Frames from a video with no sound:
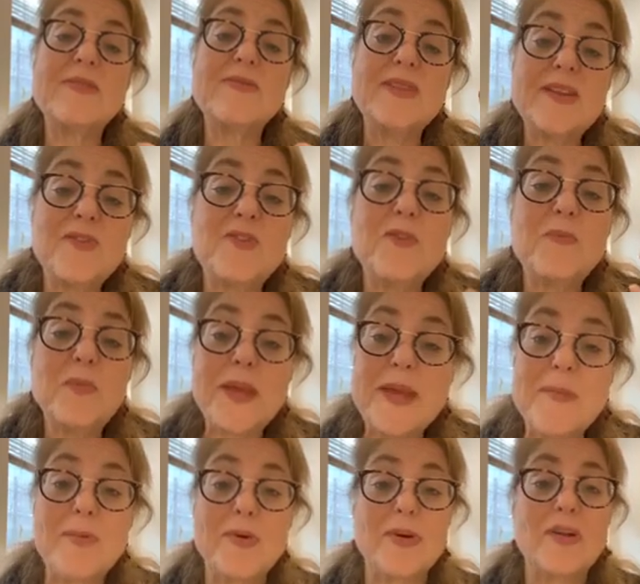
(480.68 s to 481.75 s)
Different
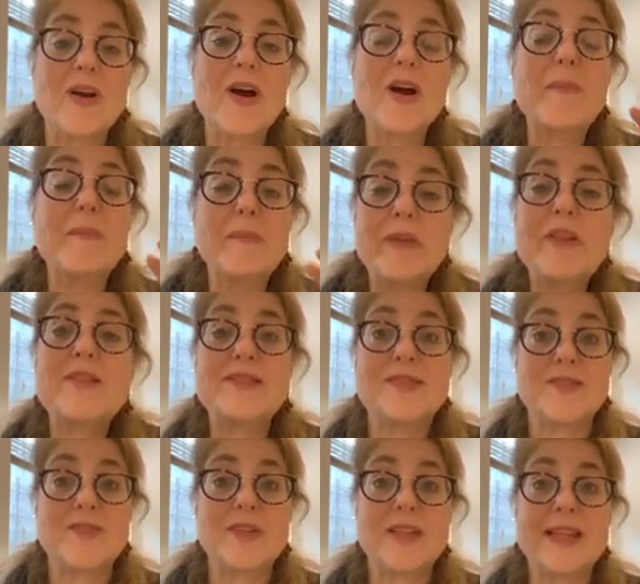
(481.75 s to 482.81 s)
people are built
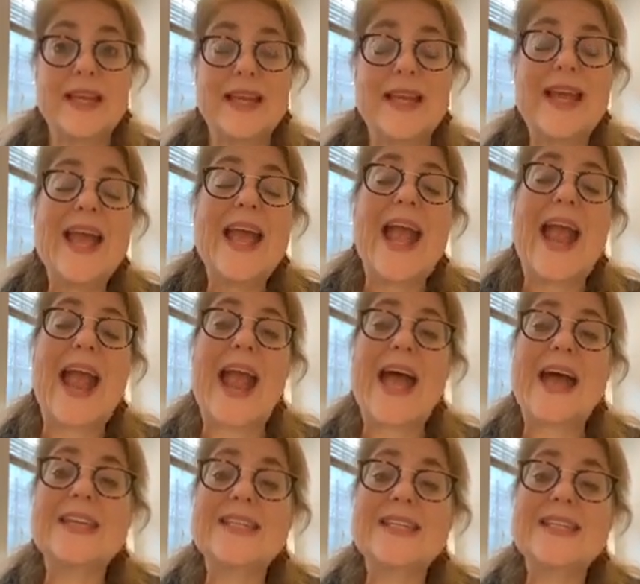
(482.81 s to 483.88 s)
differently,
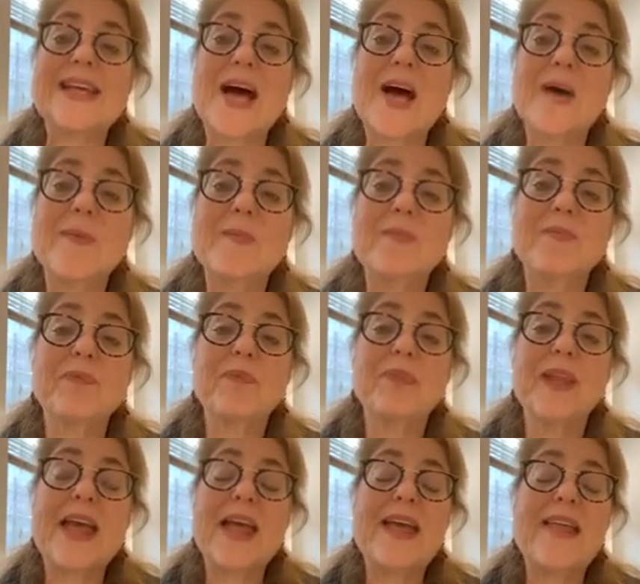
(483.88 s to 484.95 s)
and
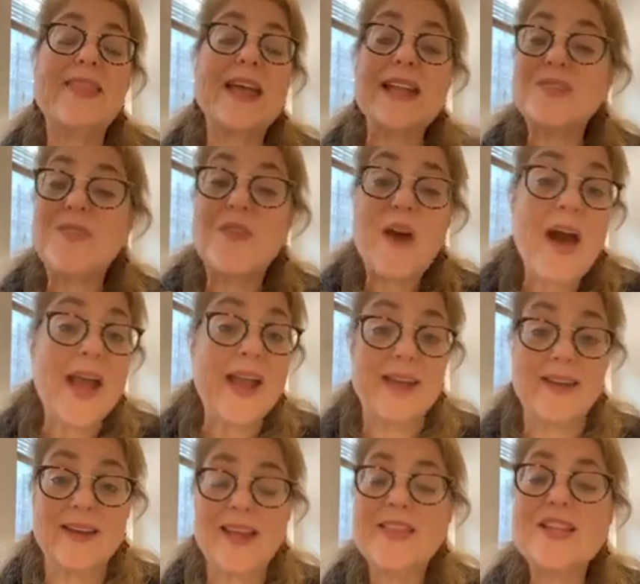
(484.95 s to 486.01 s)
that's
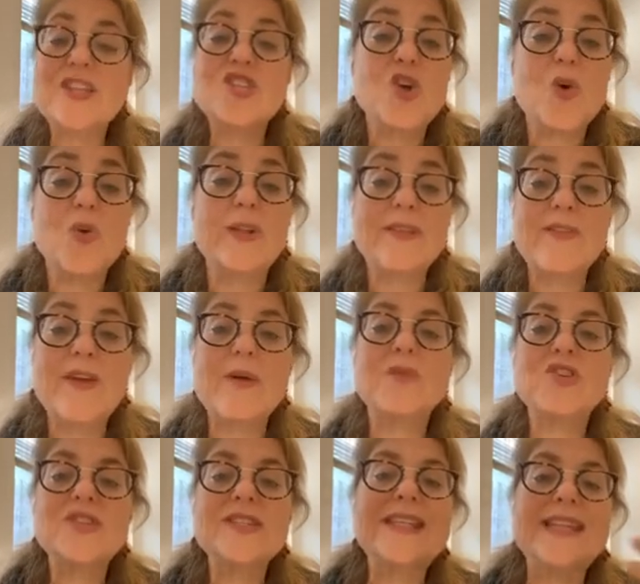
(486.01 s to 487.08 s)
fine. That's totally fine. We
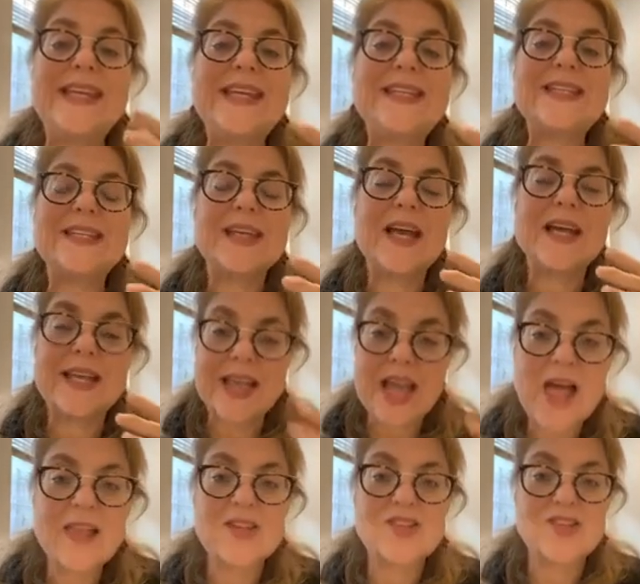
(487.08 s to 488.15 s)
just need to
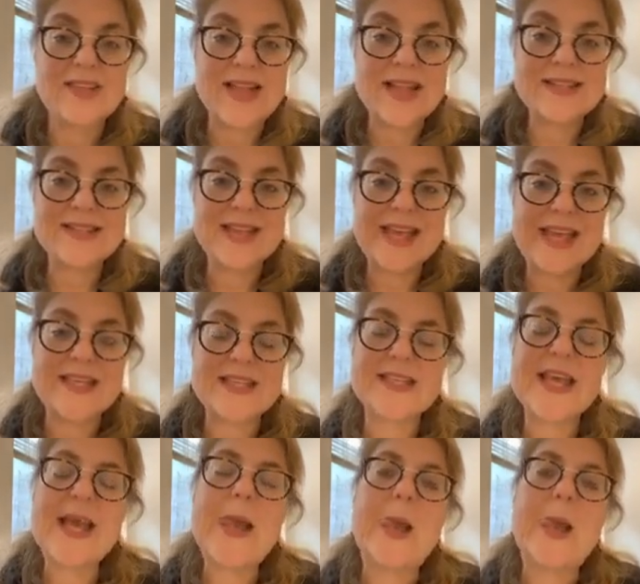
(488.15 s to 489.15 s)
acknowledge that that's the case.